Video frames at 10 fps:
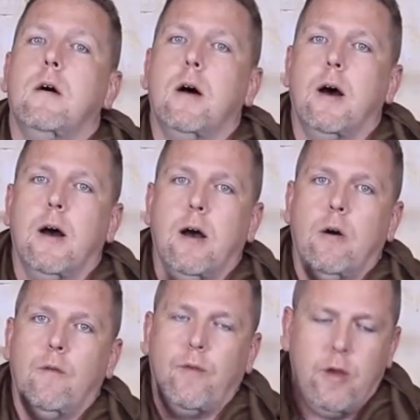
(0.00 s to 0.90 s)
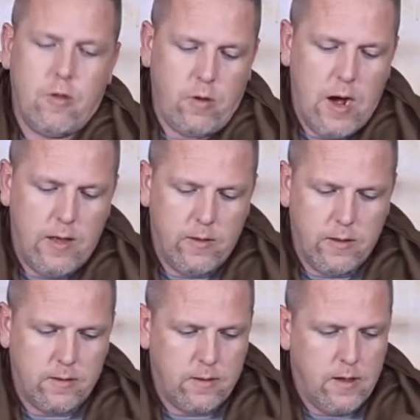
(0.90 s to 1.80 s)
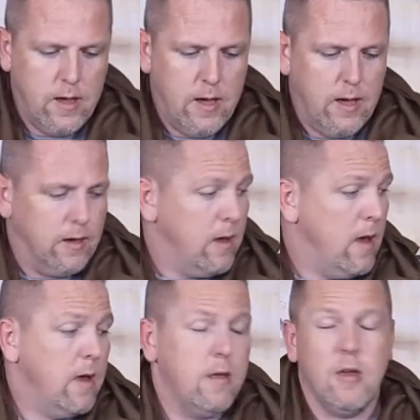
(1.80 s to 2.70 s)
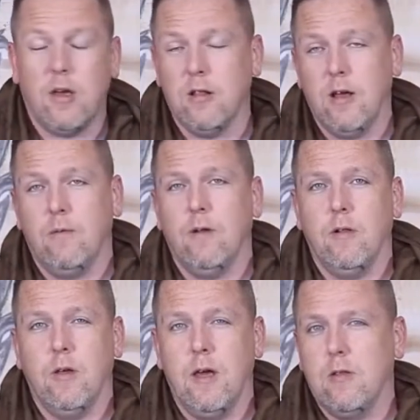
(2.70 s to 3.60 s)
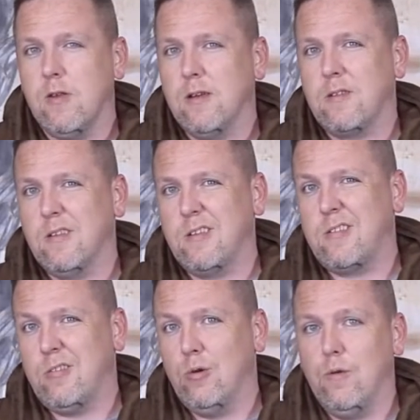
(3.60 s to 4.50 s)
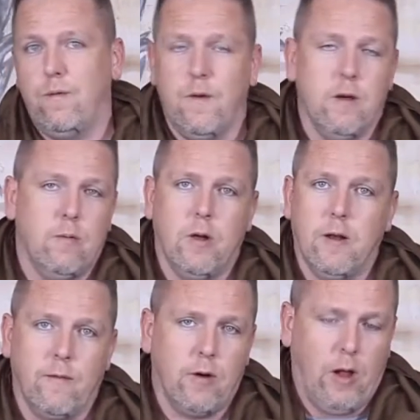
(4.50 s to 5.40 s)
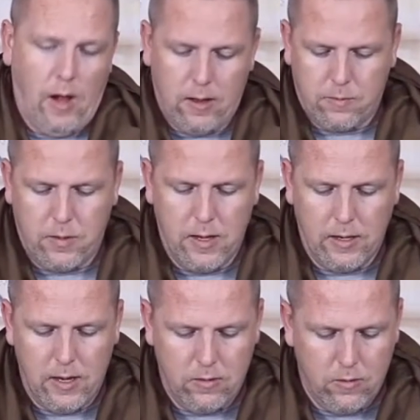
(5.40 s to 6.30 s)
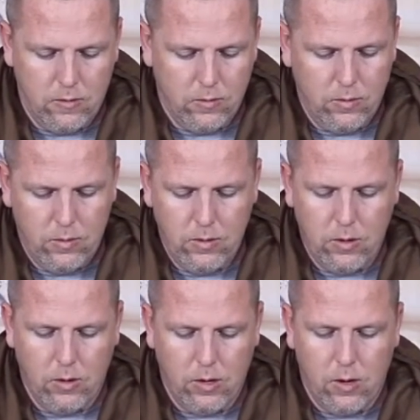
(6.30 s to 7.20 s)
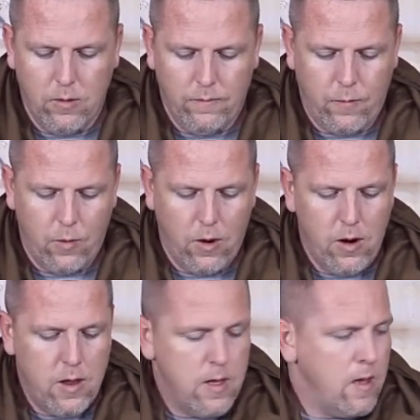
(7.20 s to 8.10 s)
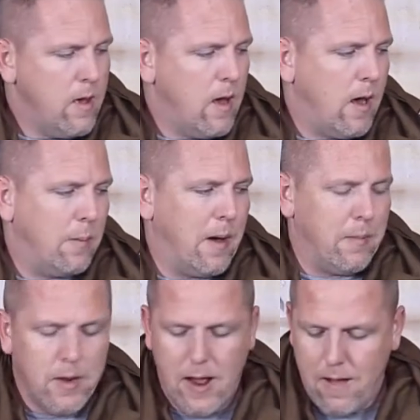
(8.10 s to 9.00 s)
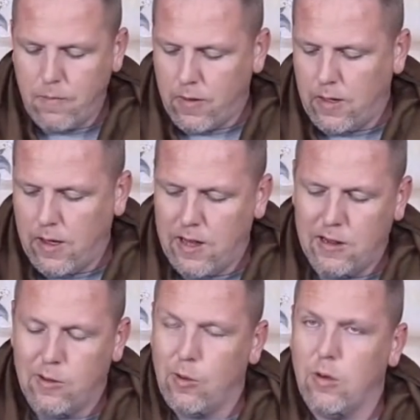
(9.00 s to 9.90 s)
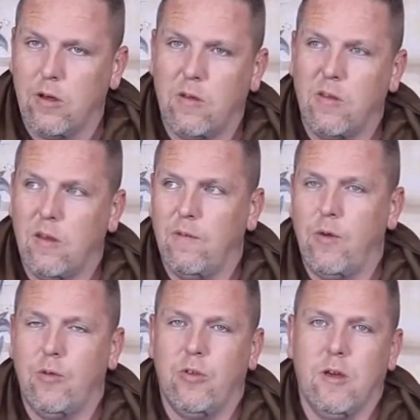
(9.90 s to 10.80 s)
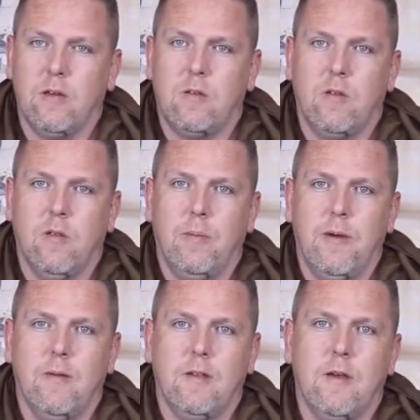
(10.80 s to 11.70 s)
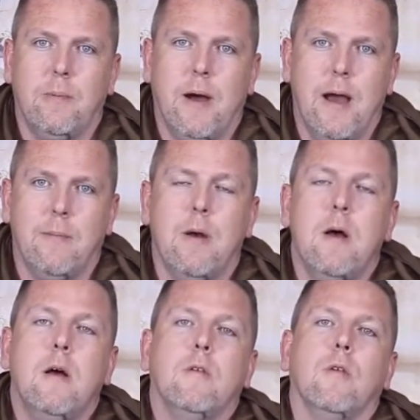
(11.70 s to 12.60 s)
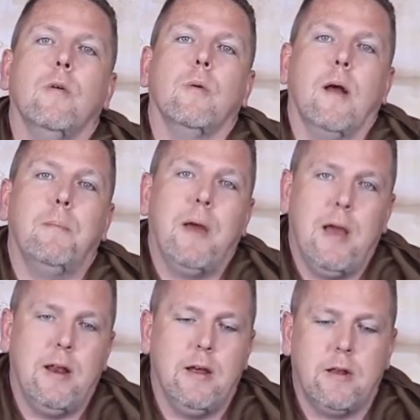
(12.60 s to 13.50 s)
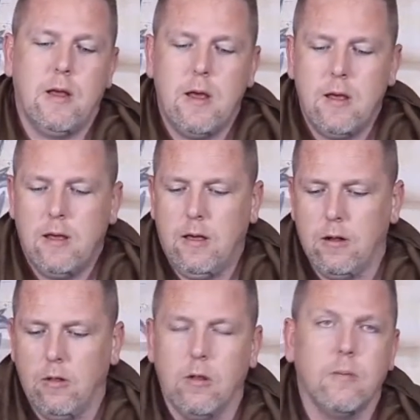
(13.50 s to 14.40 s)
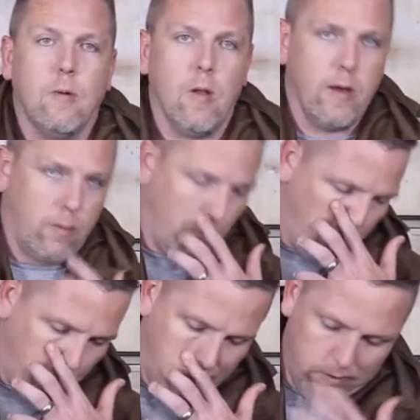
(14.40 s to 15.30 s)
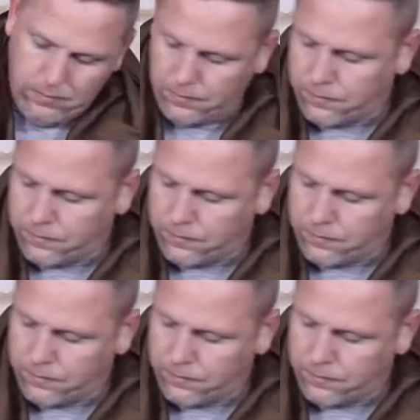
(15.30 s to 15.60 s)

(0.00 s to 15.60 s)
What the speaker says: Hopefully you try this and you can definitely adjust this to fit whatever cosplay needs you're going for. I'm going to have to kind of do a few things to the PVC pipe so that when I paint it, it'll look more like real wood.